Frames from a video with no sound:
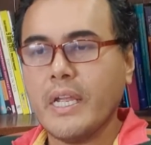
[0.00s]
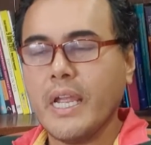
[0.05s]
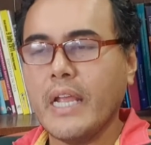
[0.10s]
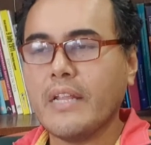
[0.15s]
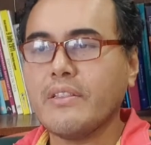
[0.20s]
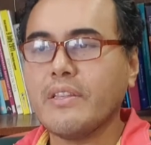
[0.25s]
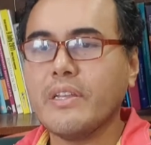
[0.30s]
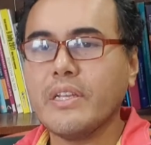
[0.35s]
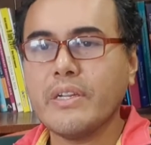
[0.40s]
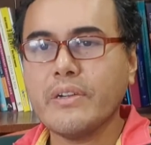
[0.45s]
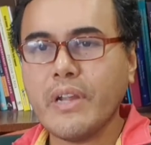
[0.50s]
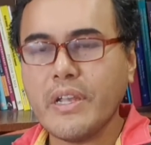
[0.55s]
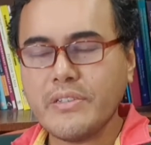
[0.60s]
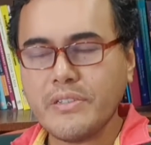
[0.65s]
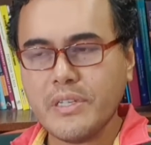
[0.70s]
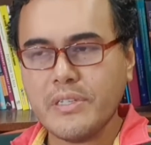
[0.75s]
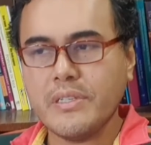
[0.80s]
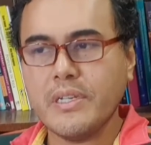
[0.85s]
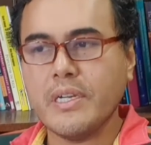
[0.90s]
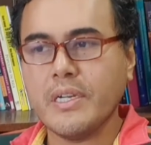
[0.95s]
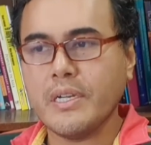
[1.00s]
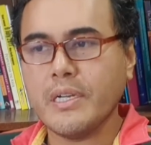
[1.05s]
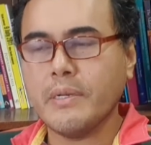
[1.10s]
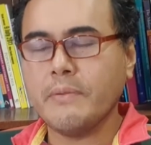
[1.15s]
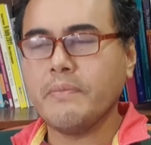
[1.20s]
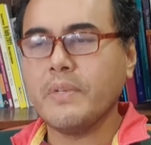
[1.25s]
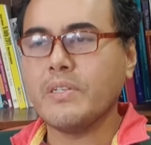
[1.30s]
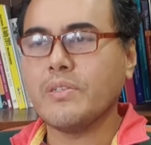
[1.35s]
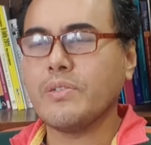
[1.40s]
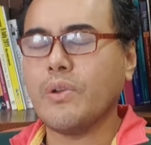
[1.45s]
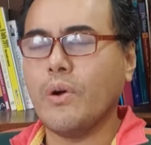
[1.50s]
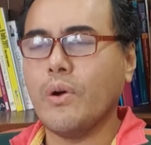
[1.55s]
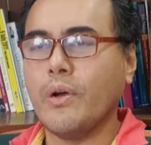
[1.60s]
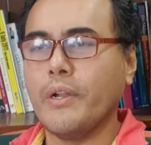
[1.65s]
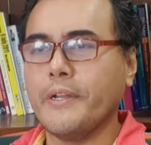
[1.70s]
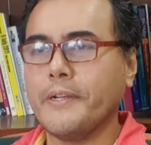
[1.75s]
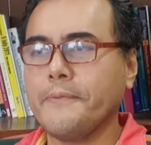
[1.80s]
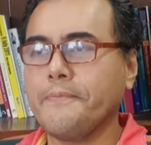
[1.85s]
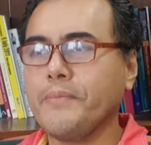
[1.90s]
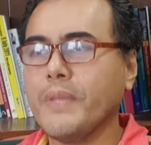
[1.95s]
anti-racism, and so
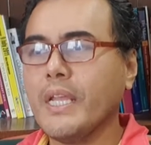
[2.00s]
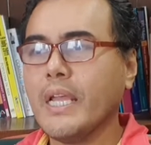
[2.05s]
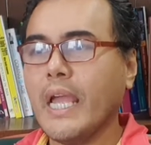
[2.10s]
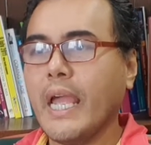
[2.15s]
on.